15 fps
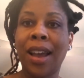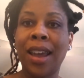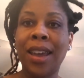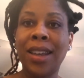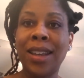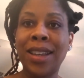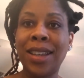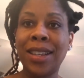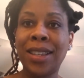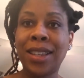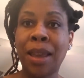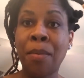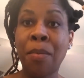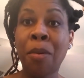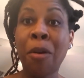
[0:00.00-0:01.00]
It is
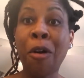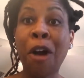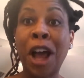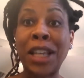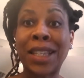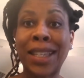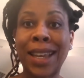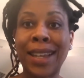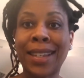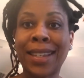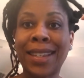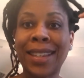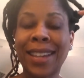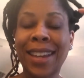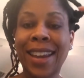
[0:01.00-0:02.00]
a process.